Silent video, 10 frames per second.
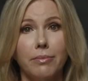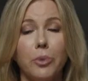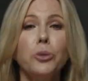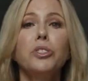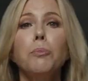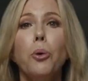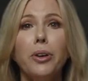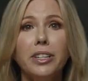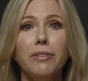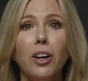Most
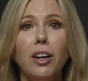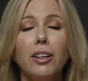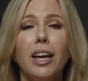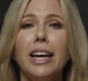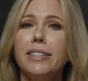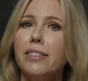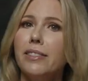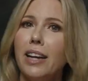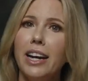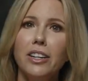important of all,
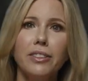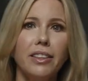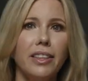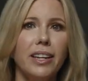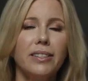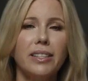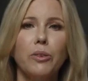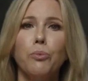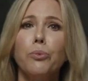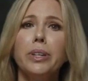decide on the things
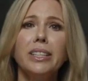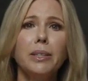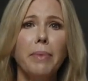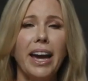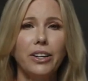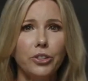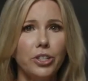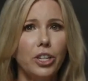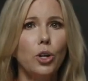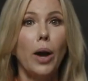that really matter
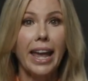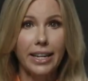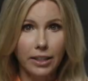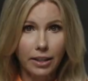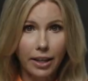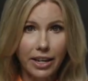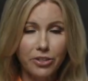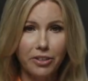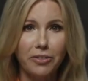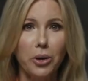to you and
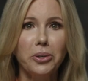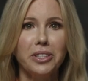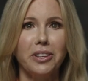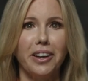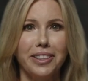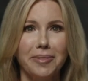laser focus on